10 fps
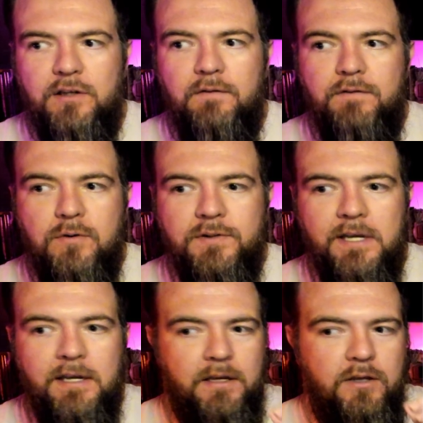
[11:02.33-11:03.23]
of
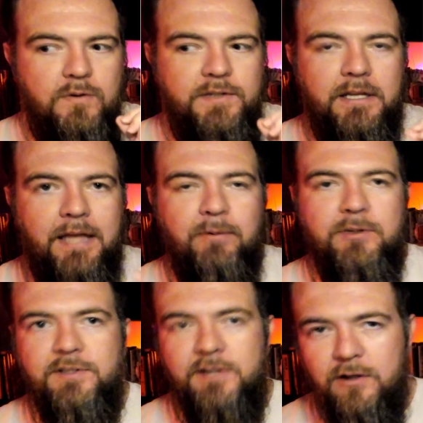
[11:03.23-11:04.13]
using language
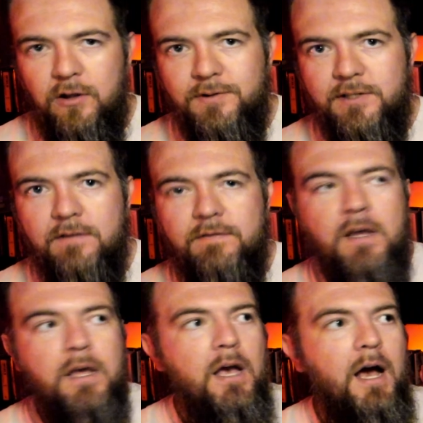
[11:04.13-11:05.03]
that's inclusive,
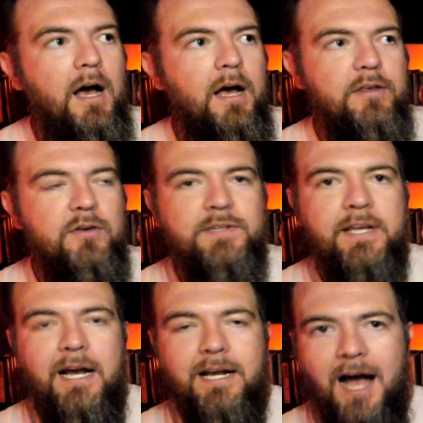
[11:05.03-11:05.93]

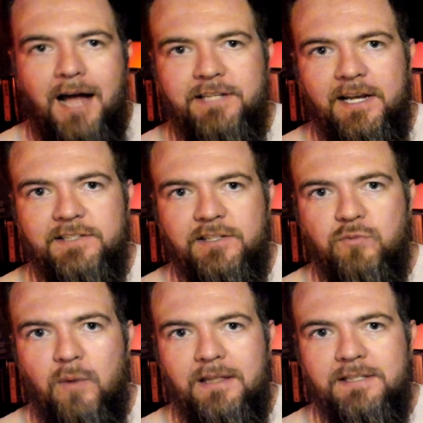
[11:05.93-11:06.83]
using a context
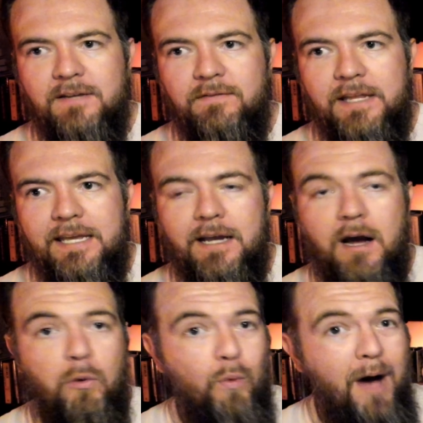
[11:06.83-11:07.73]
that's relatively
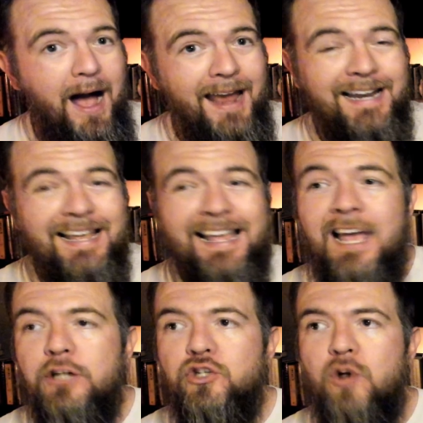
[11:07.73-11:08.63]
wide,
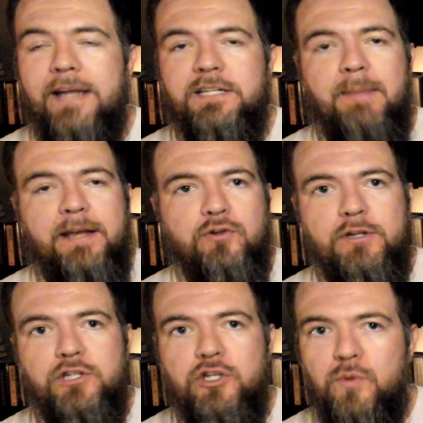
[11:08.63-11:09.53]
trying to make sure
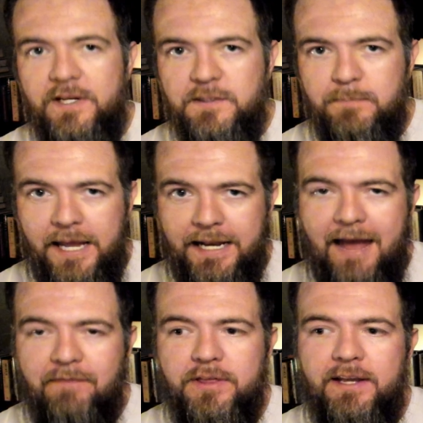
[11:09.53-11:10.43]
that you explain
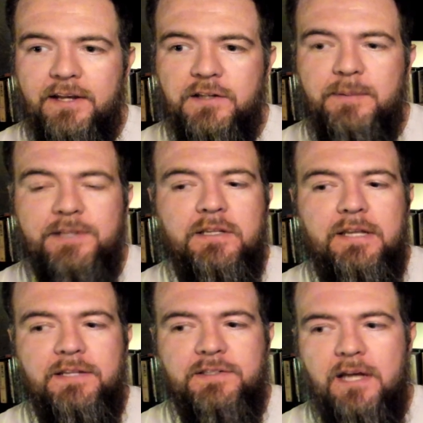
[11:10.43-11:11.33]
everything
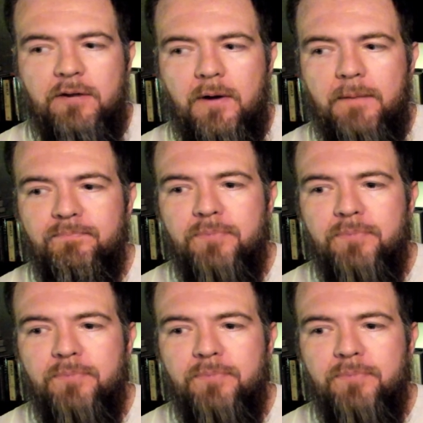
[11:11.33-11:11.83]
explicitly, etc.